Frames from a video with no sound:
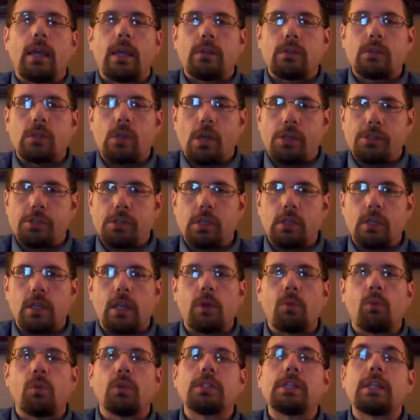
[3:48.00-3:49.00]
It doesn't.
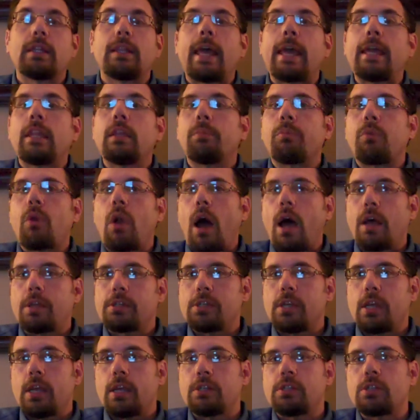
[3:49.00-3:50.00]
It will delay the
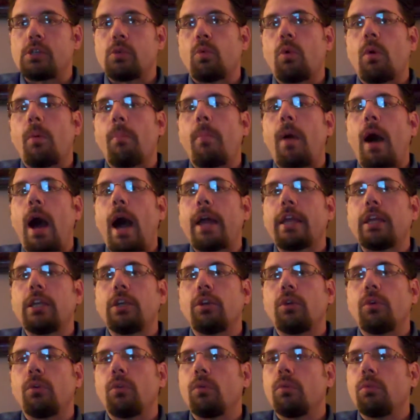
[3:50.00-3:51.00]
process. It will buy
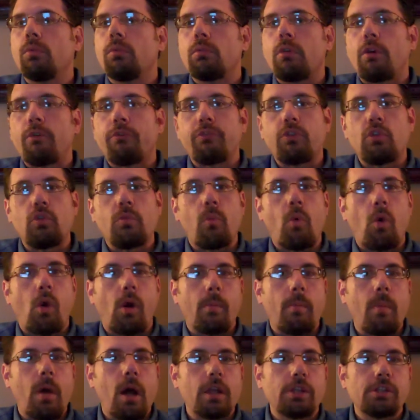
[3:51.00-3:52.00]
you a few
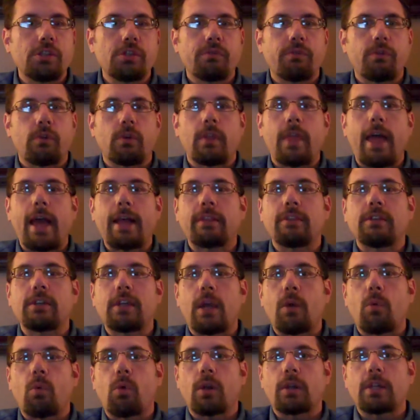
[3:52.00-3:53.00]
more months for that to
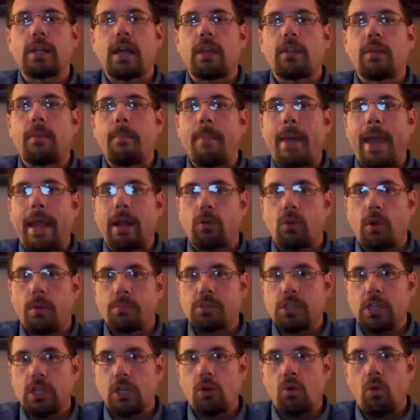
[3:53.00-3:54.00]
get worked out in the
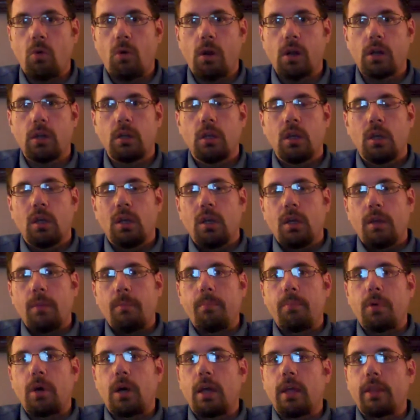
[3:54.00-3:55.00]
bankruptcy court,
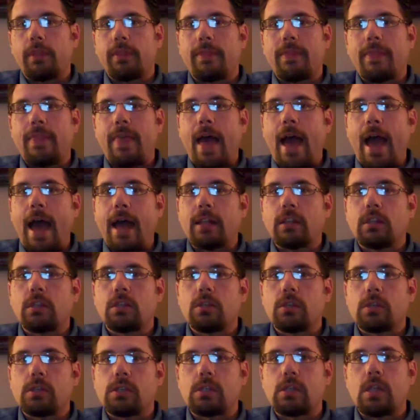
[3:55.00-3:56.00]
but
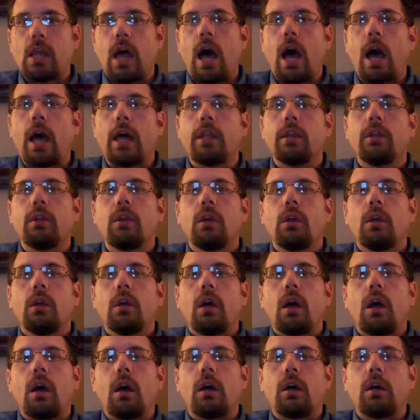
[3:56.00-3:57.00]
that does not
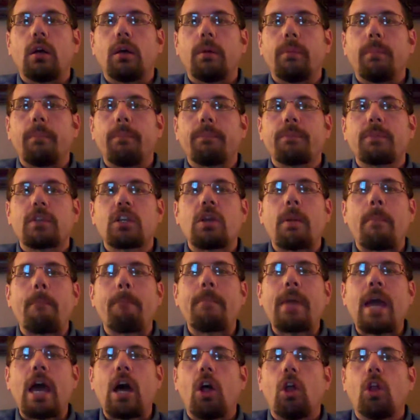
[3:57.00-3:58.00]

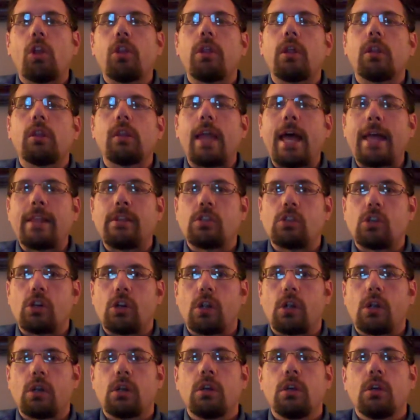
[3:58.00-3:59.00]
compel the
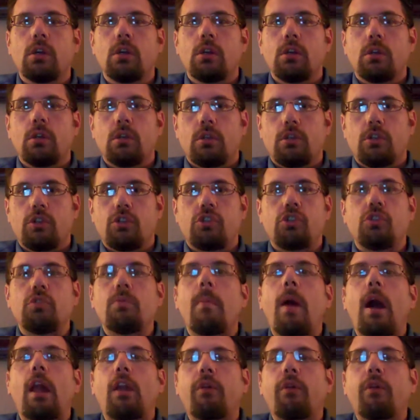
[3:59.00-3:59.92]
lender to